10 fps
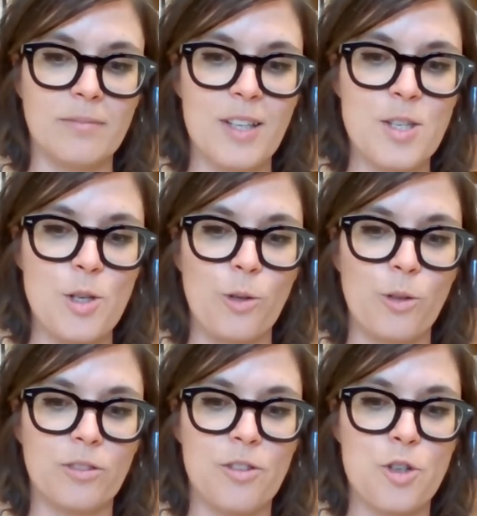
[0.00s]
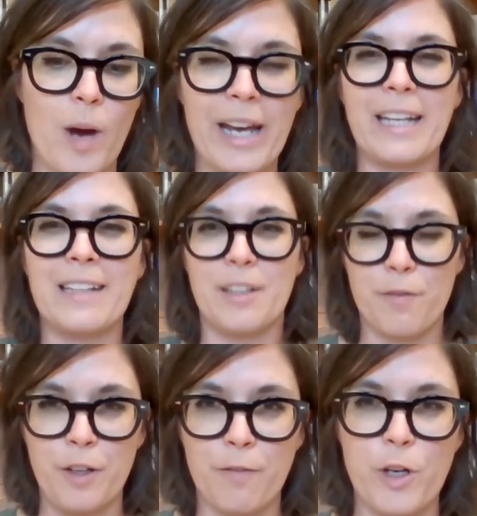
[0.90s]
So trying
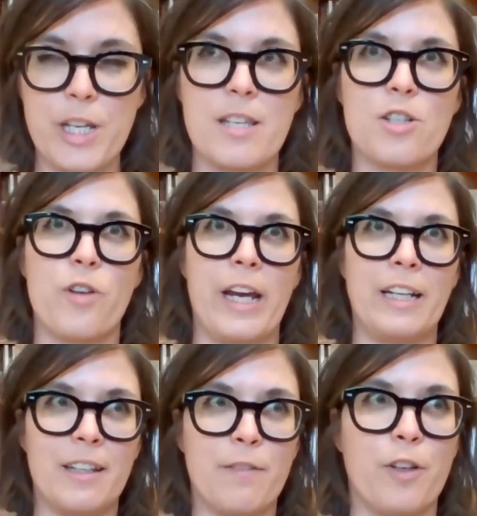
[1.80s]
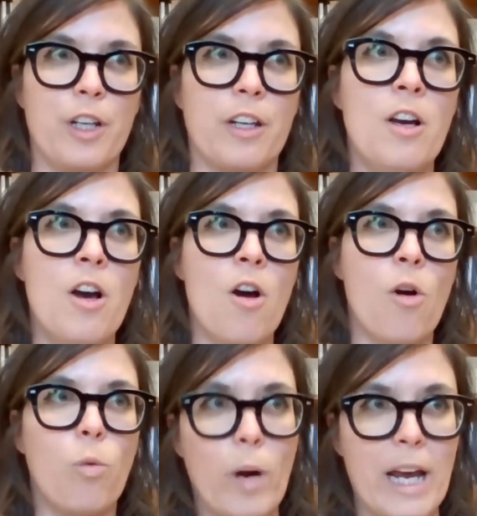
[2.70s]
different voices, trying different
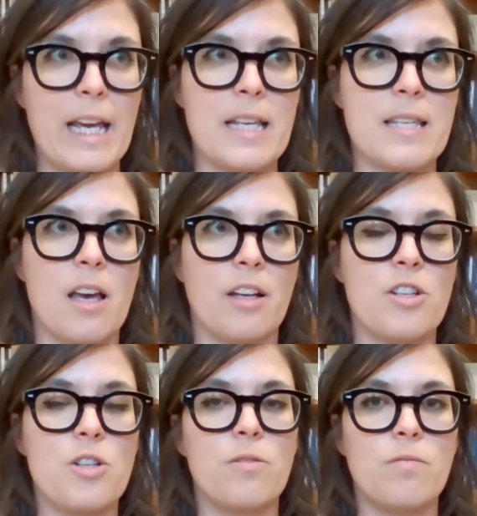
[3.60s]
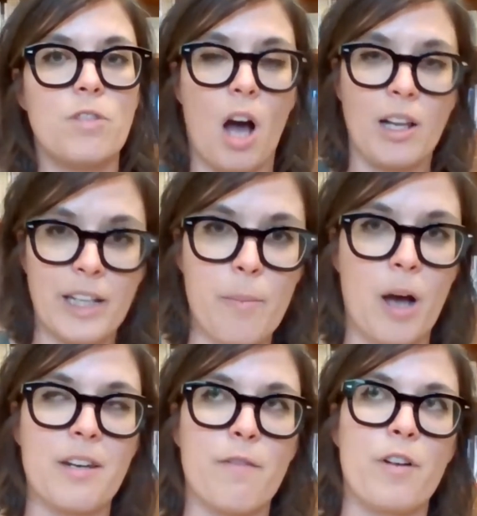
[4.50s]
ways, calling
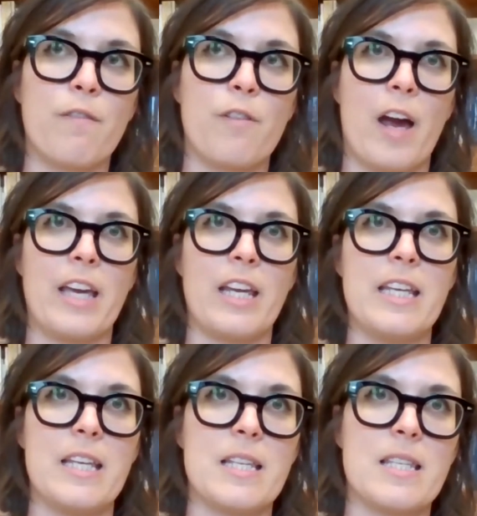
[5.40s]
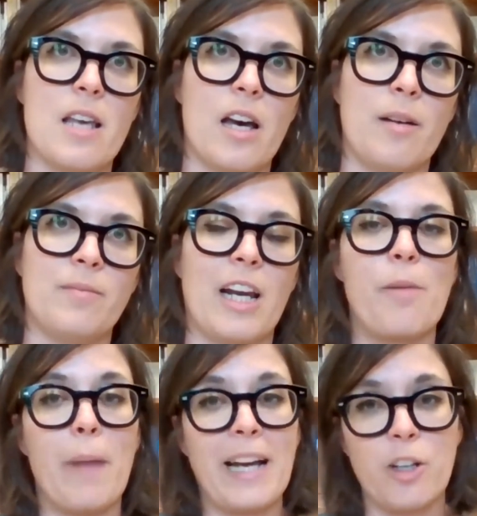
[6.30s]
upon different varieties that
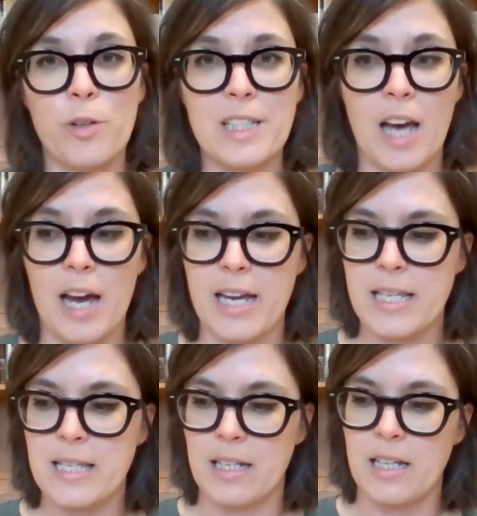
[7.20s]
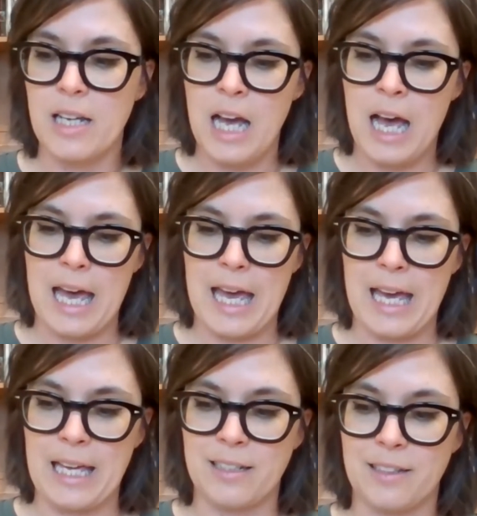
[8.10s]
are minoritized,
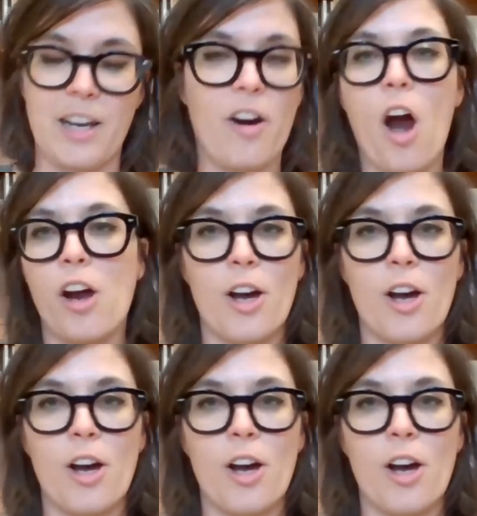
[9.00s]
and there are